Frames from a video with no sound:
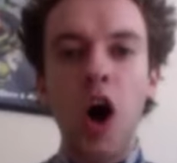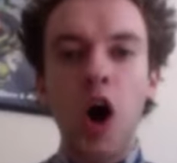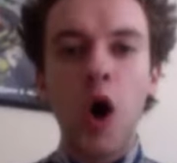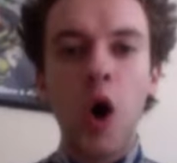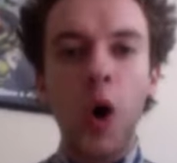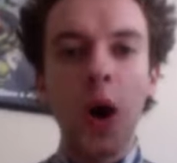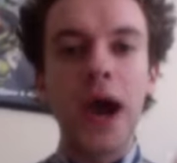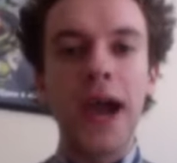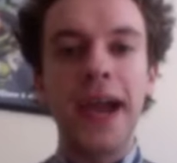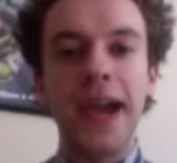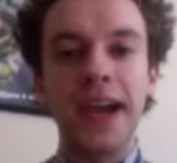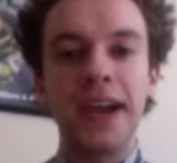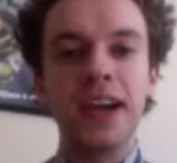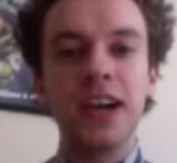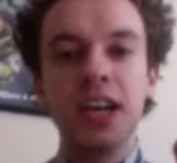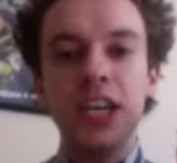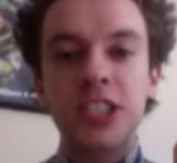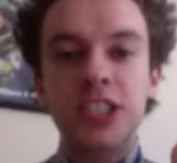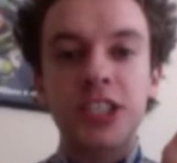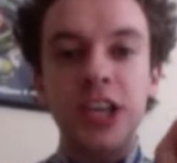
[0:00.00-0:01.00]
Oi!
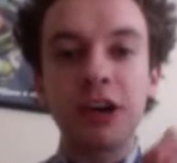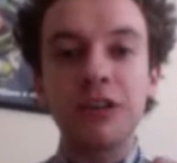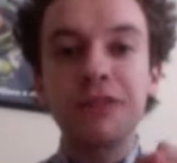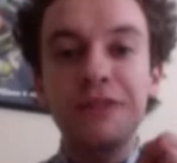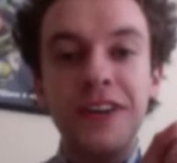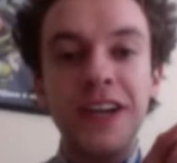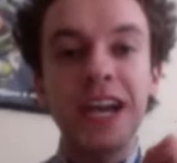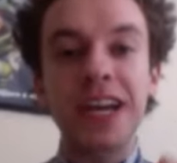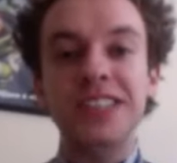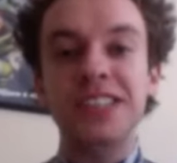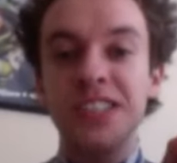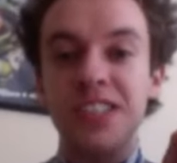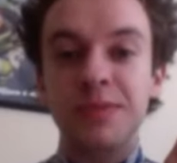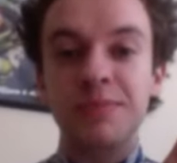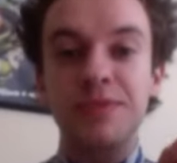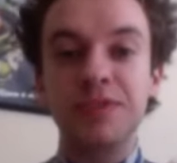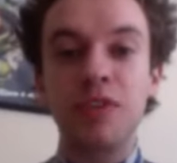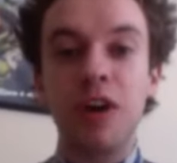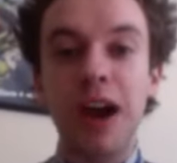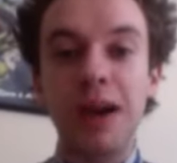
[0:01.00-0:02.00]
Don't forget to
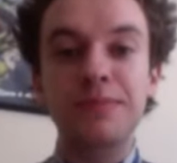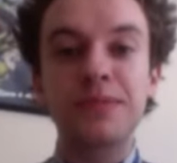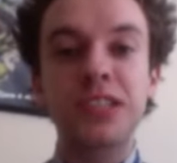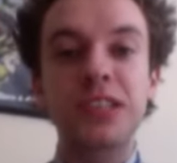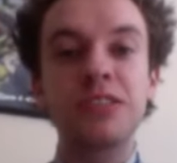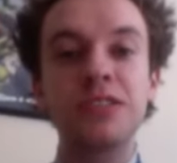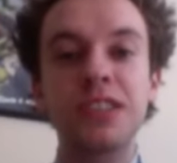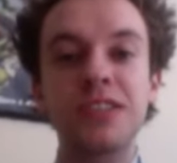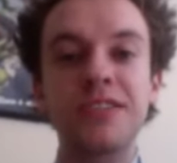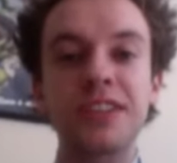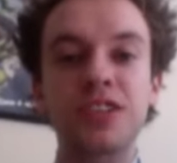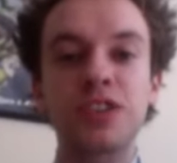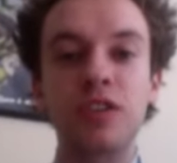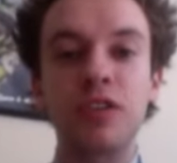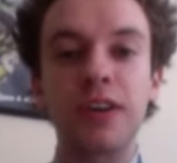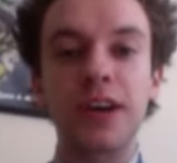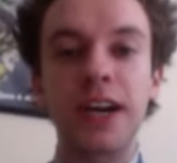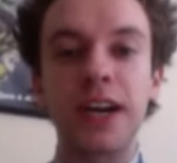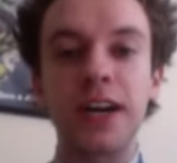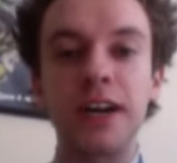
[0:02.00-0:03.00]
subscribe to Lucy
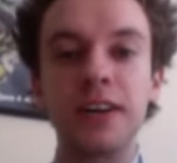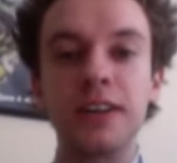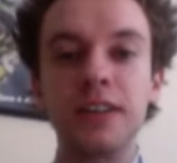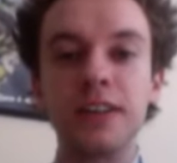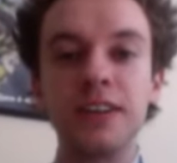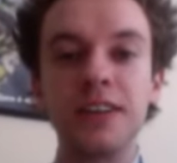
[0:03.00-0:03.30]
Victoria.